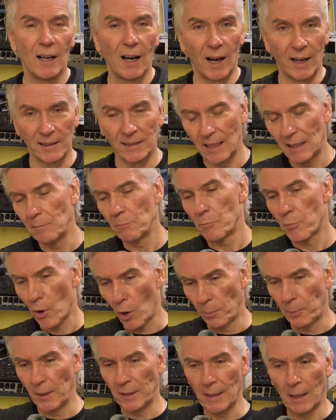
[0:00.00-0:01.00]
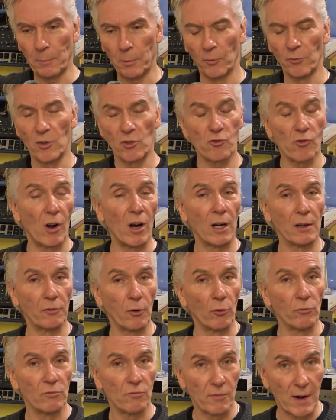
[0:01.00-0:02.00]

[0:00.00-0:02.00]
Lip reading: I didn't prop it up on the drive on the